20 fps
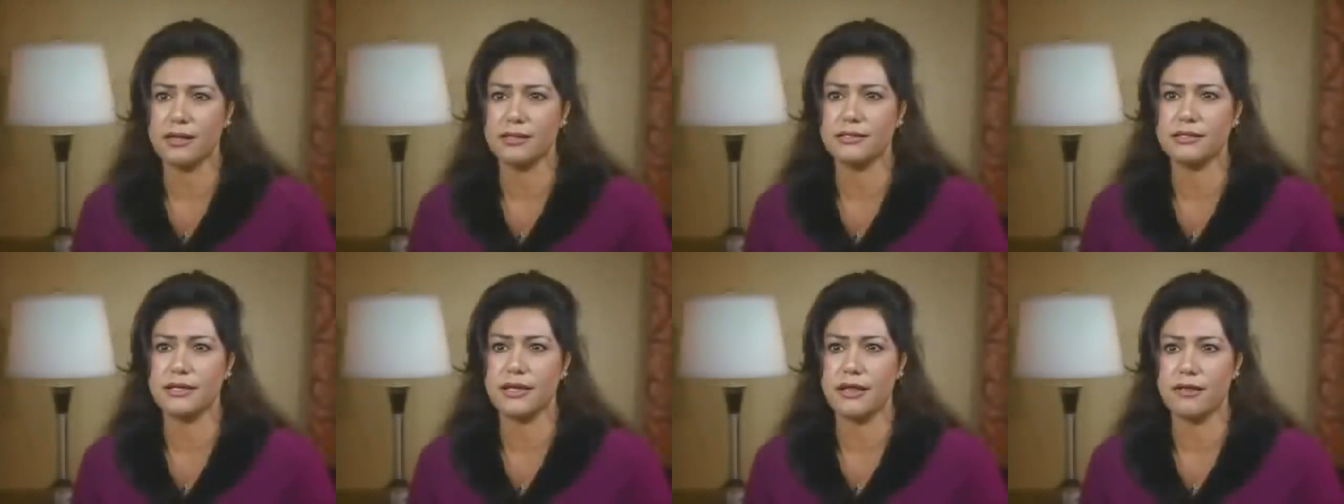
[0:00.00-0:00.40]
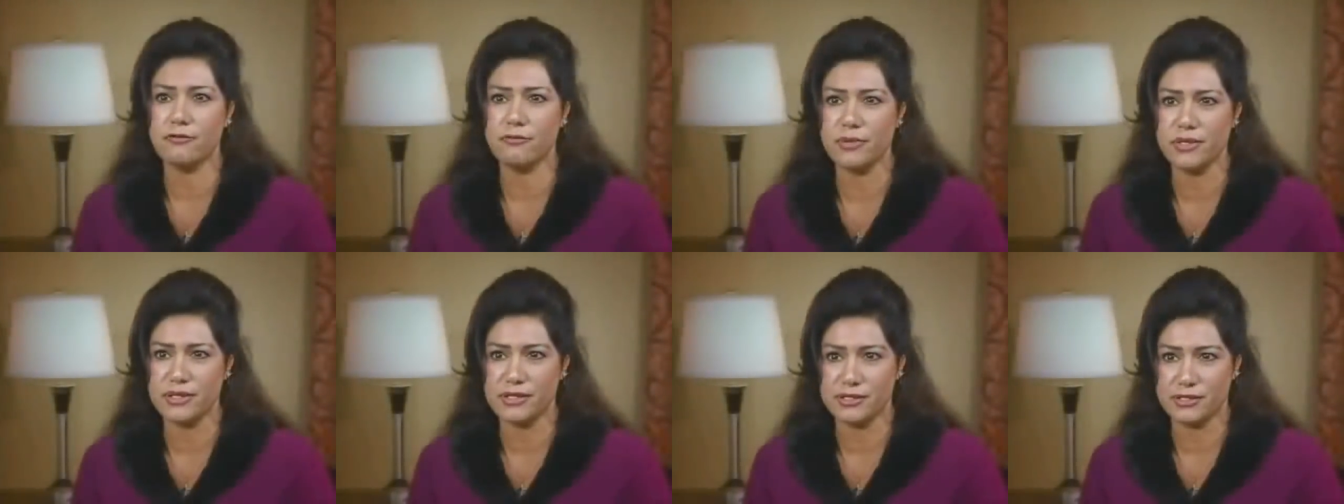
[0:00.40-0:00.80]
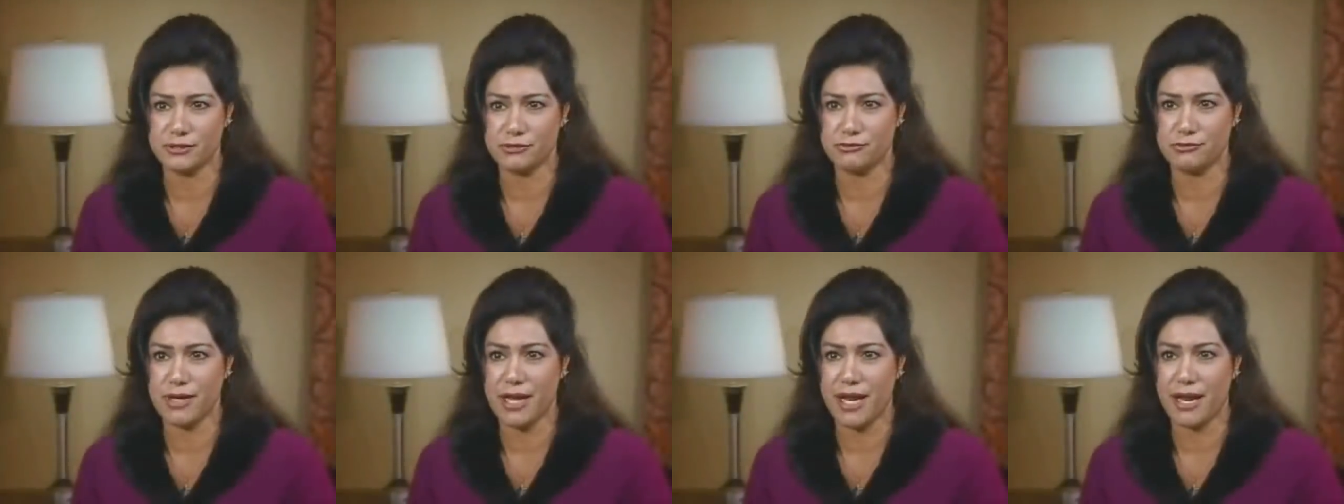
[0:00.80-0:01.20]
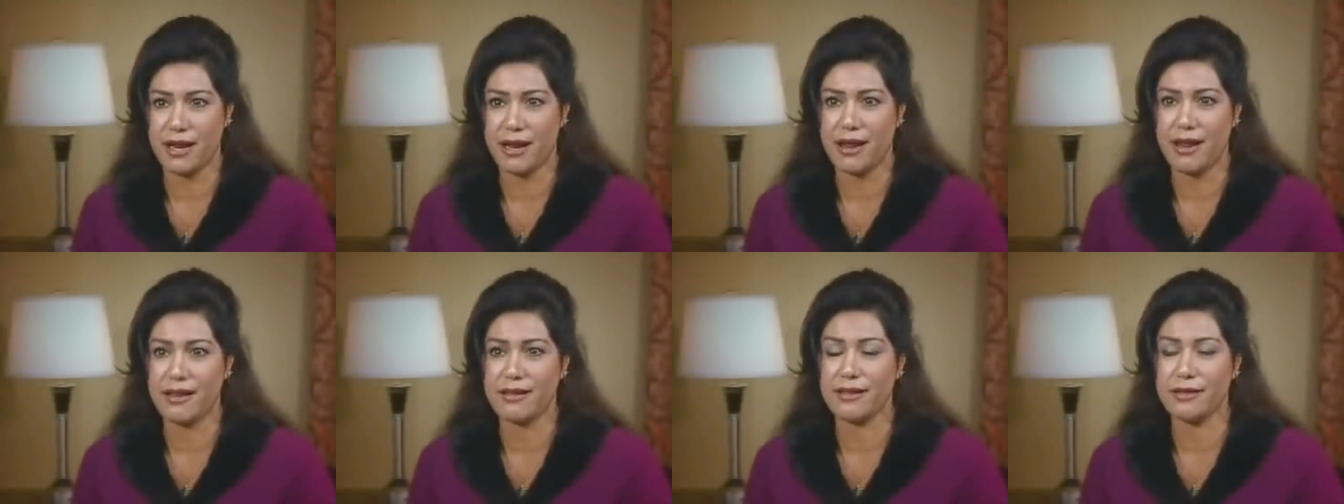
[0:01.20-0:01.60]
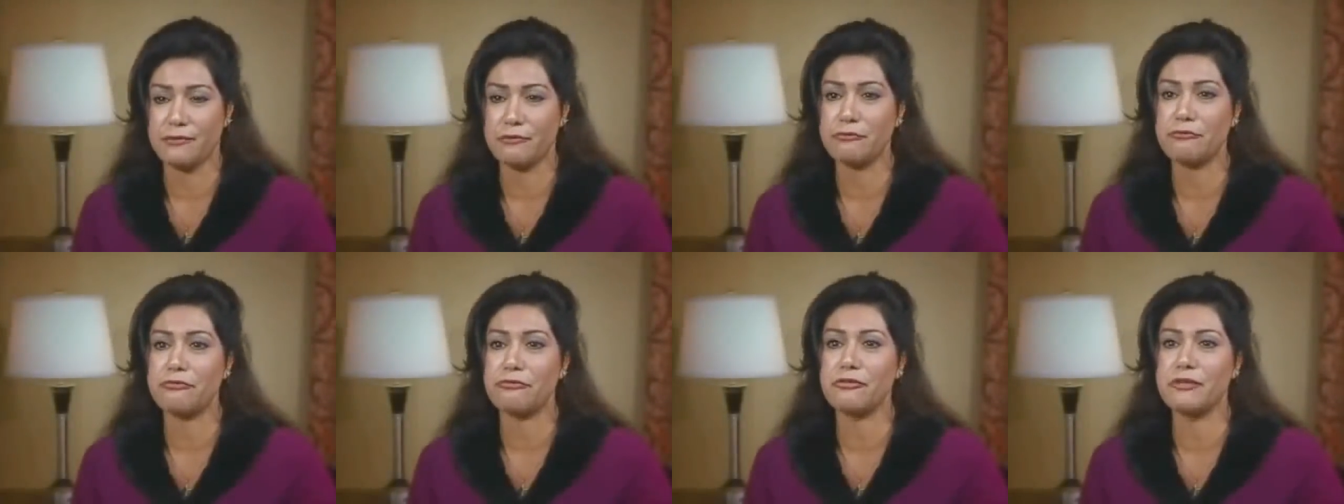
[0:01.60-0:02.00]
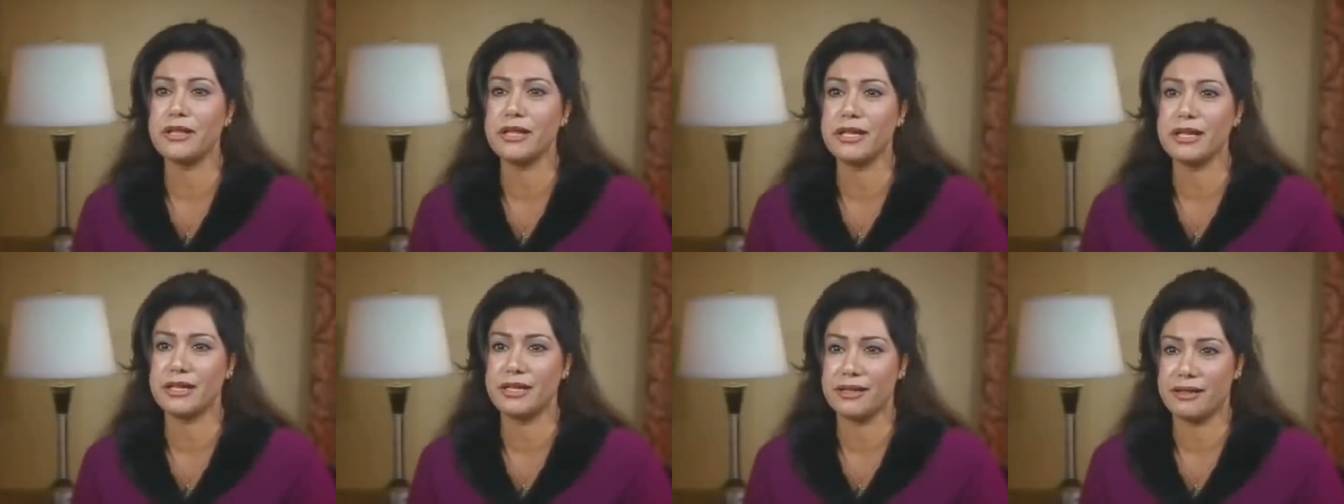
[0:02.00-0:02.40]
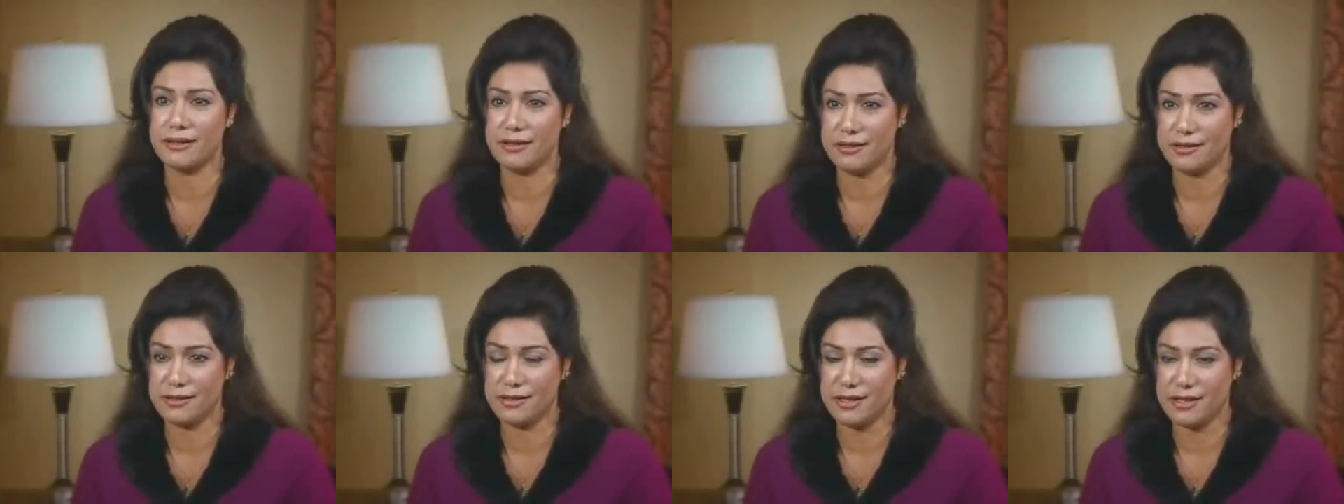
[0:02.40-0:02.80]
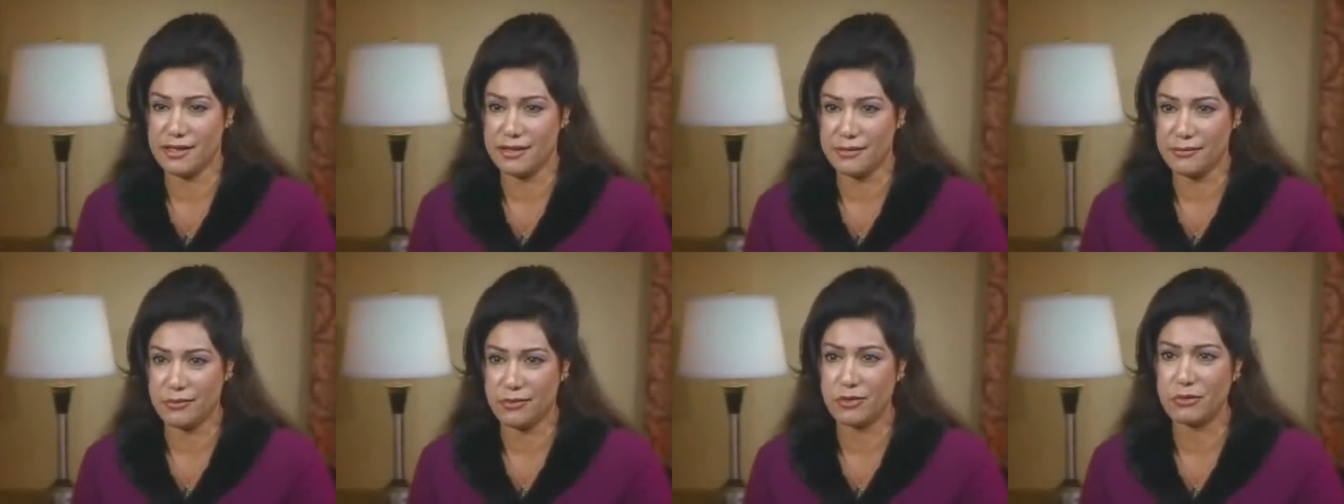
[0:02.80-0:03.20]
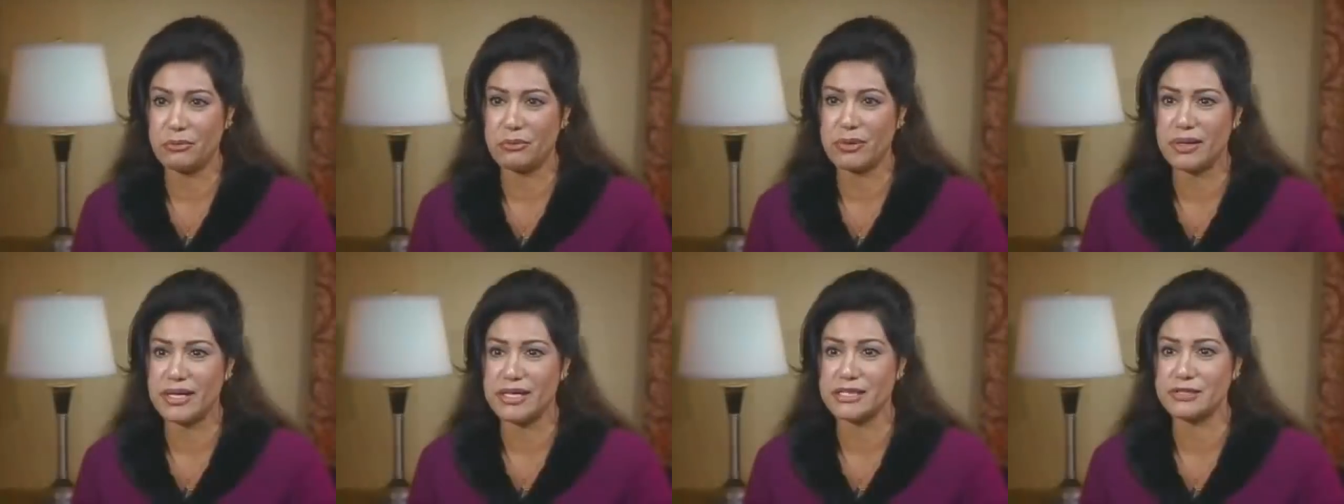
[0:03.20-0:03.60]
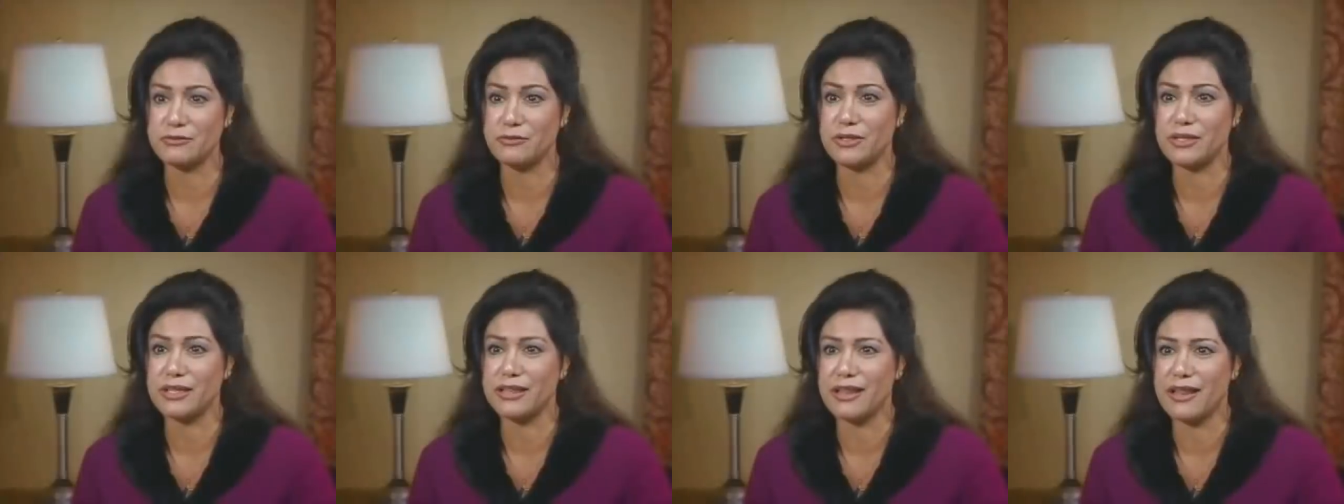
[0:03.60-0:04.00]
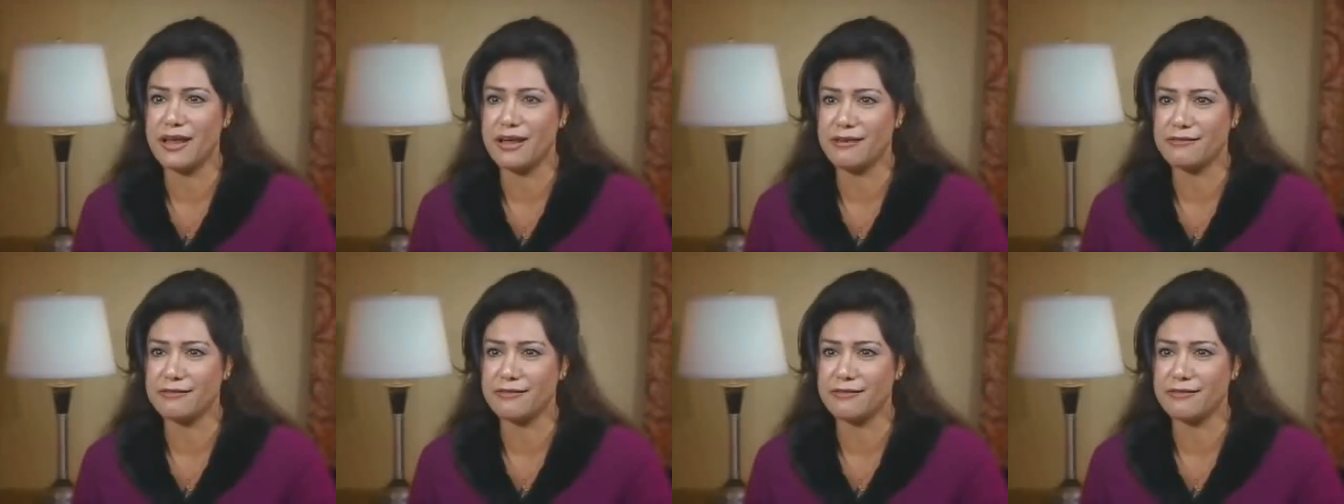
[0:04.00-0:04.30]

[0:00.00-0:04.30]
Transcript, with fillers: gave me the strength and then filled it, the empty place with love.